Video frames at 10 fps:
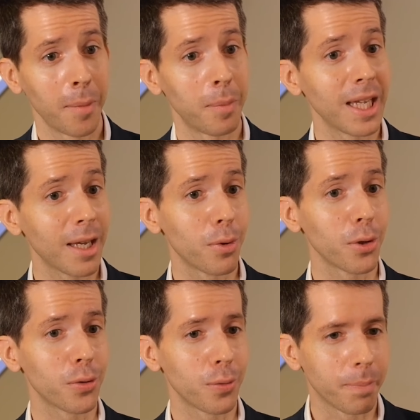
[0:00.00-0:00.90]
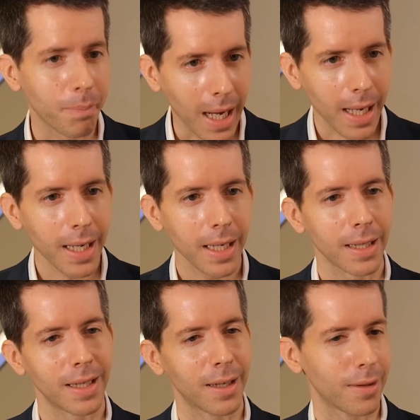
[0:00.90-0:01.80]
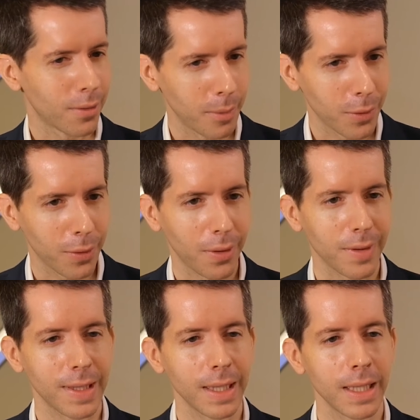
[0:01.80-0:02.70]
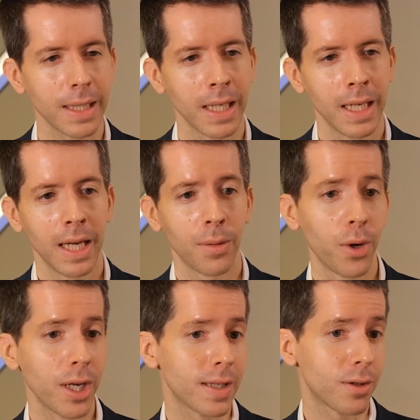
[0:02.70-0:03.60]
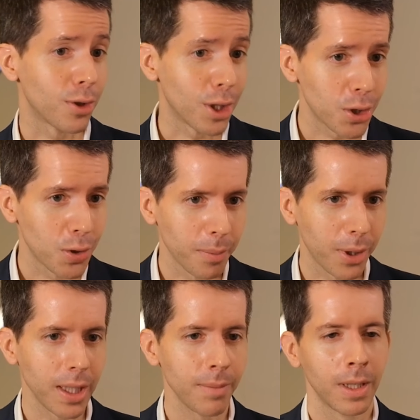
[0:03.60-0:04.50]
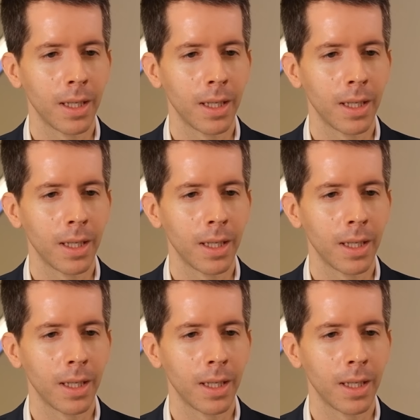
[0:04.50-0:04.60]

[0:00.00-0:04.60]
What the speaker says: being able to buy cryptocurrencies with traditional money.